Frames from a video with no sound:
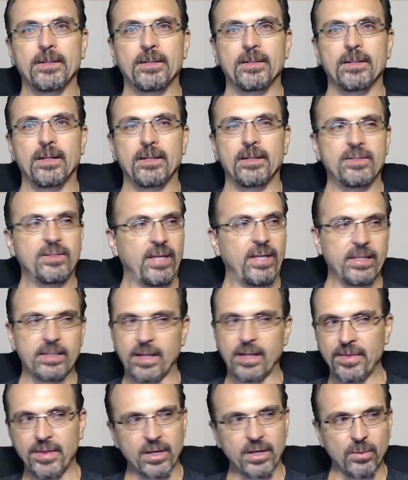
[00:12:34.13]
Let's take
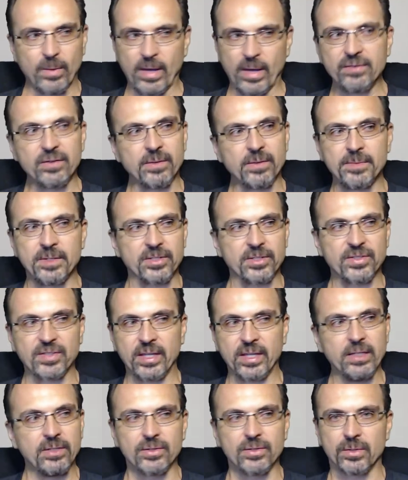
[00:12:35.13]
nothing away from their
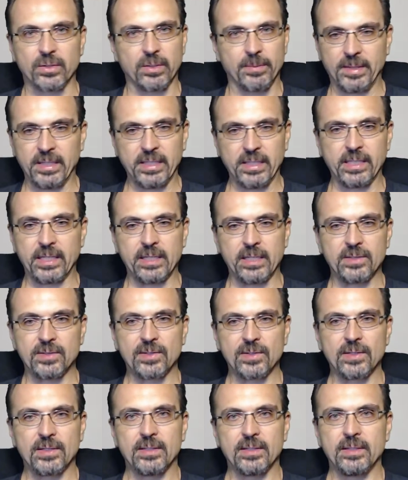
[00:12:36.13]
skills or abilities.
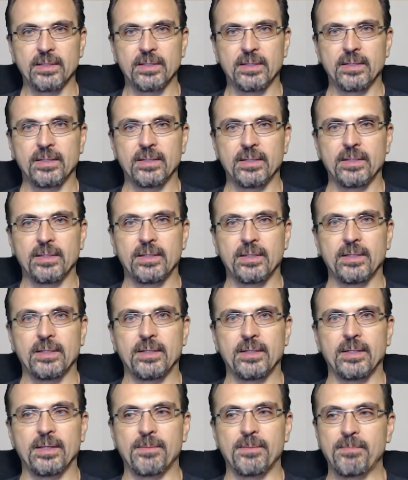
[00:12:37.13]

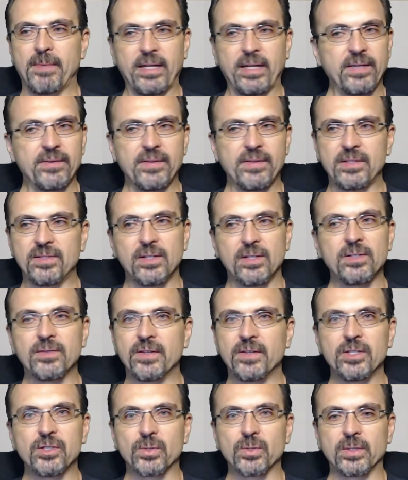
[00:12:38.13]
Many of these
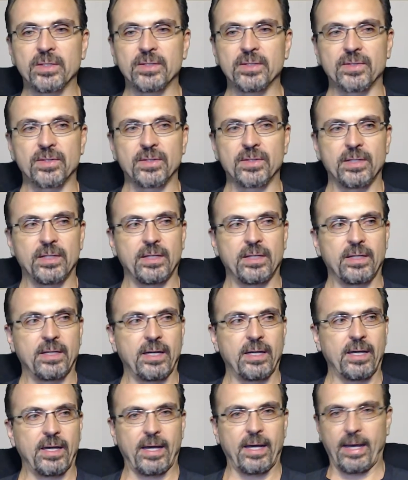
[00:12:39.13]
individuals
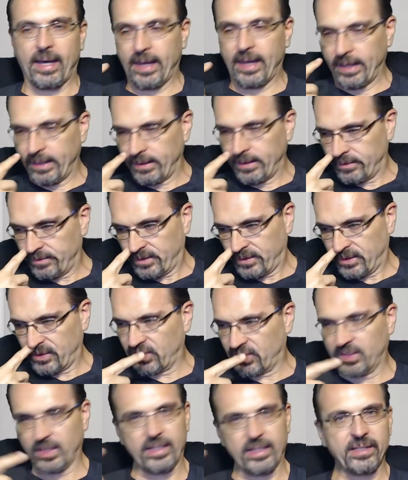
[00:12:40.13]
have
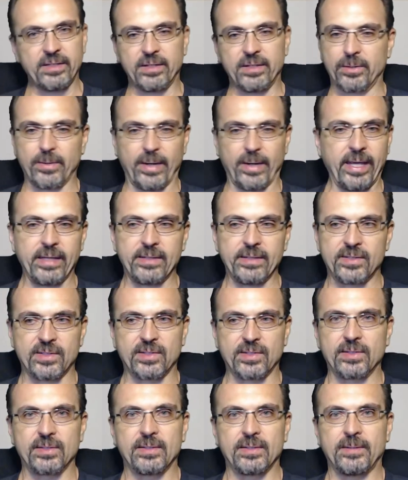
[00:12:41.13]
studied the
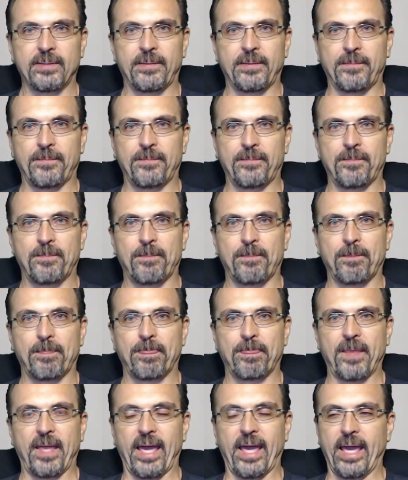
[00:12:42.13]
greats,
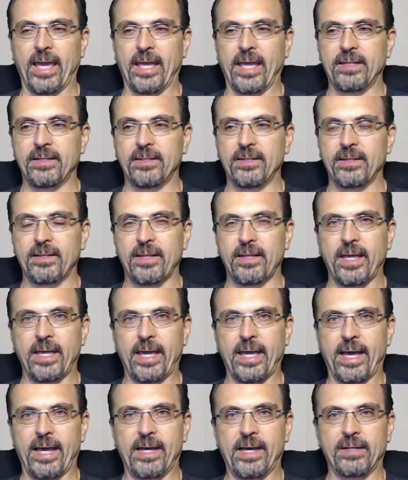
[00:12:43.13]
and they
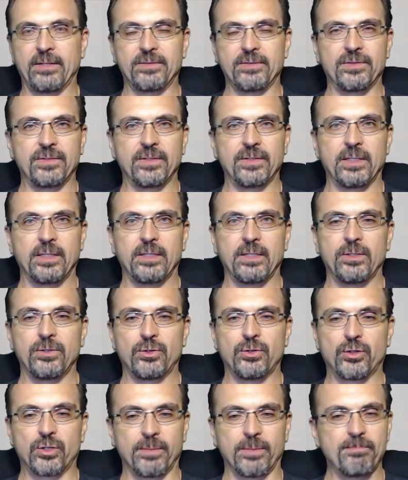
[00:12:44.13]
have
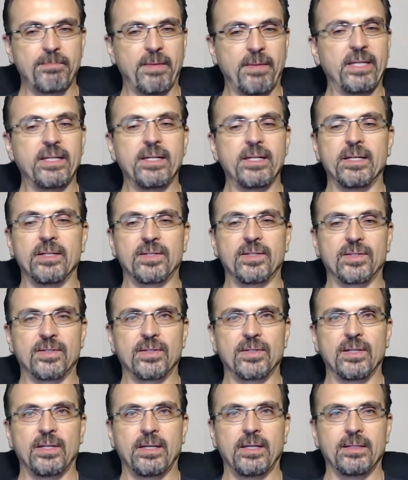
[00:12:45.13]

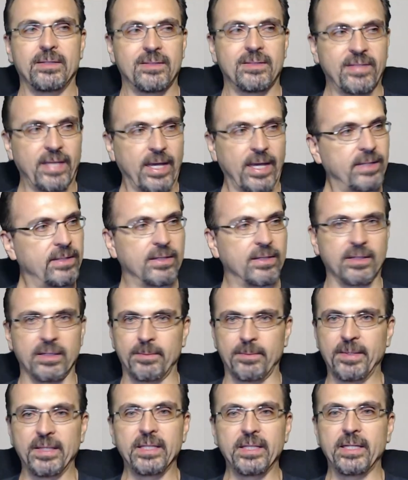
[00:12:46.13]
tremendous technical
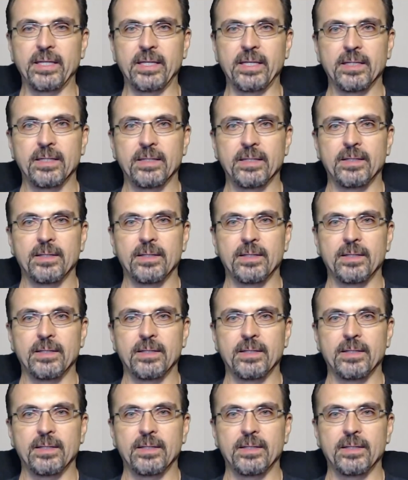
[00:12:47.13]
ability.